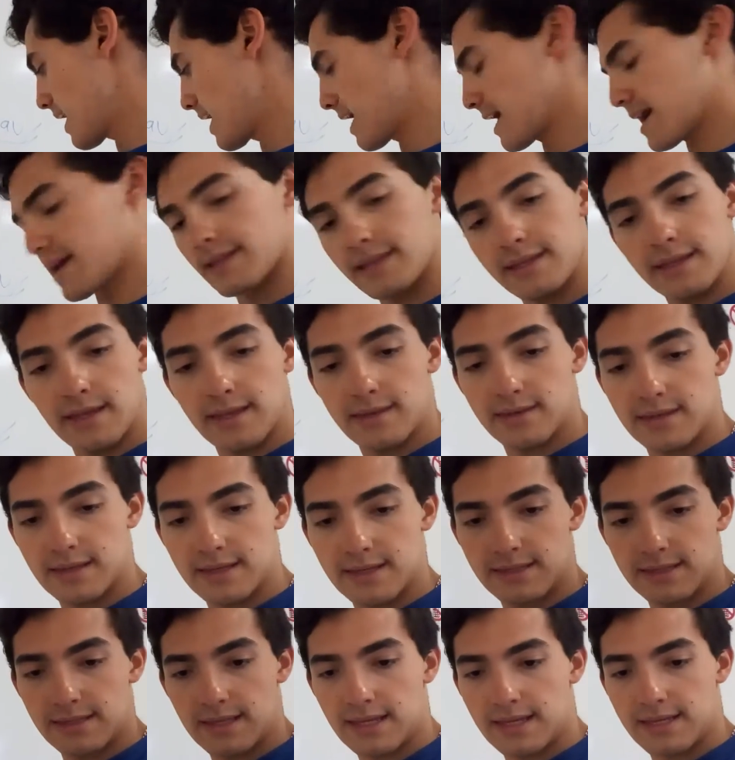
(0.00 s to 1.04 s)
and
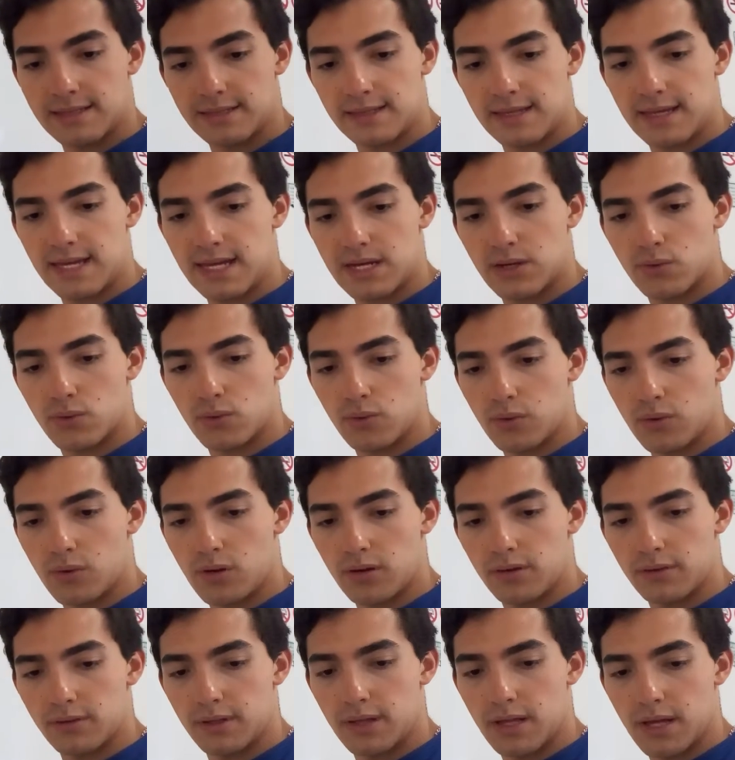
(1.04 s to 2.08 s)
this is
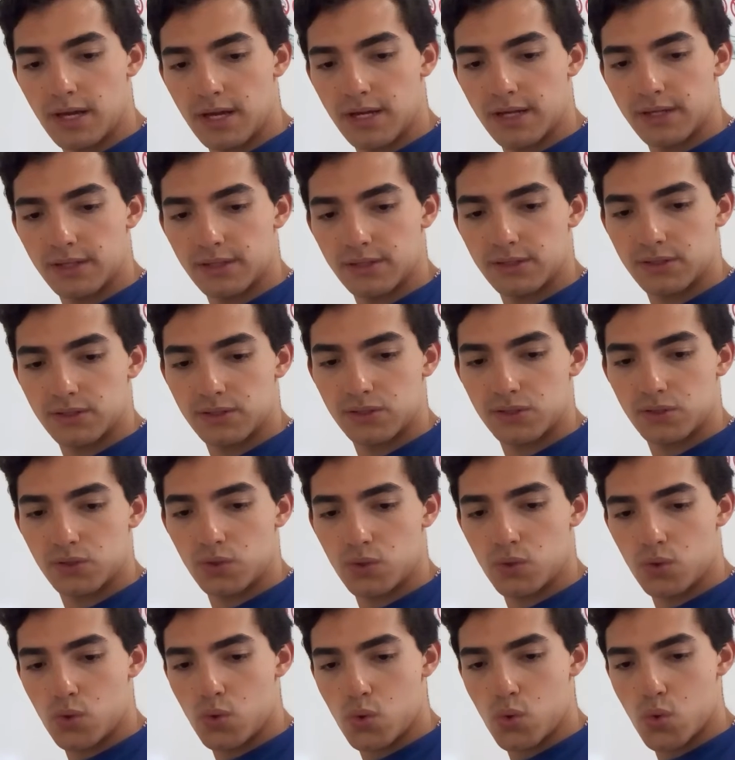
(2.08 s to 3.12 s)
equal
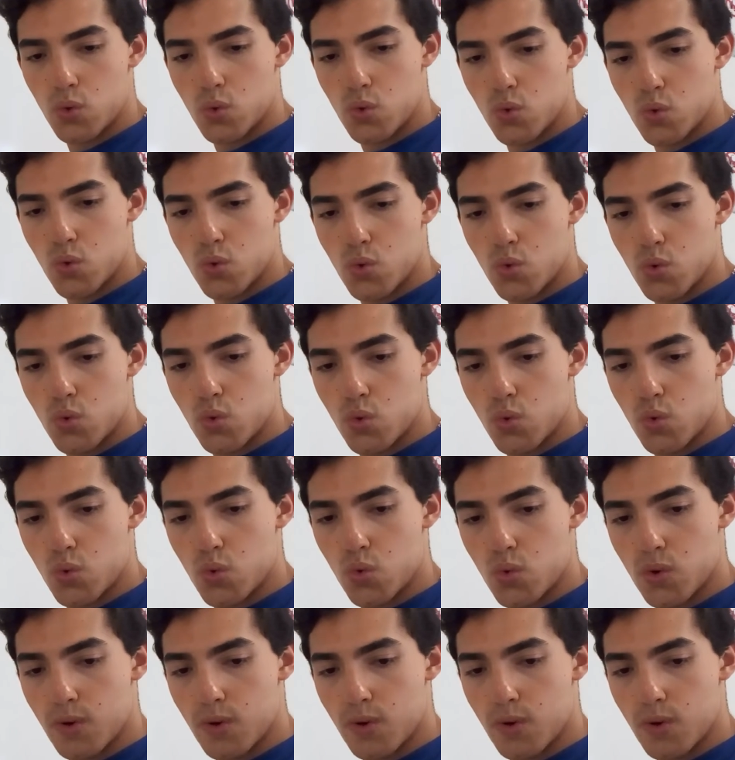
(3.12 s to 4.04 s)
to